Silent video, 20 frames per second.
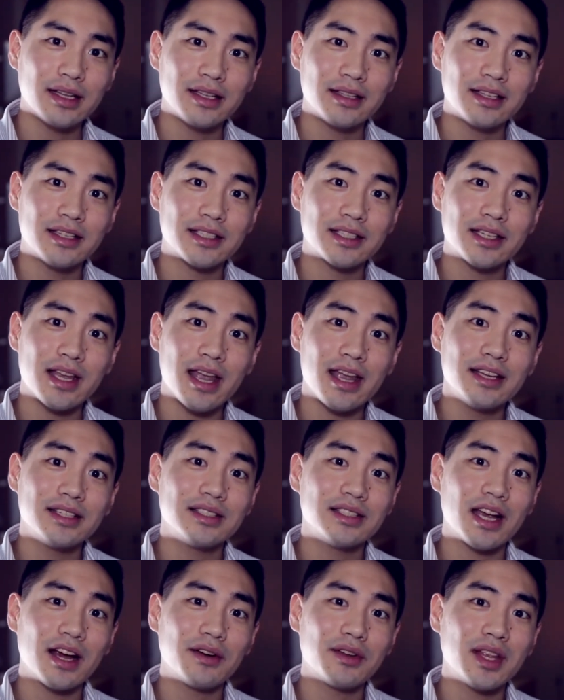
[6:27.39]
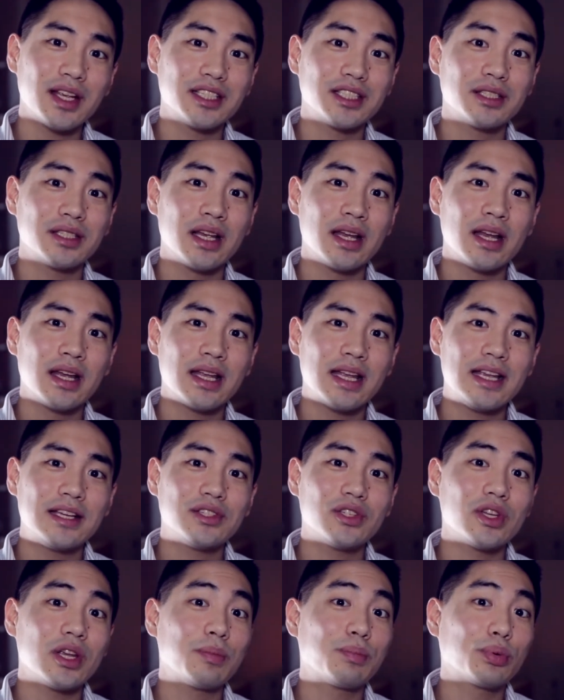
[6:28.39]
In this case, everything's
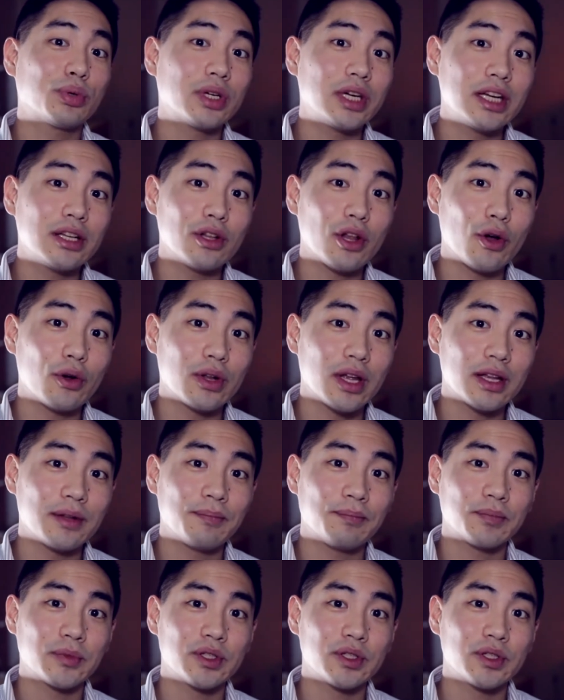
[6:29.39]
easily preloaded.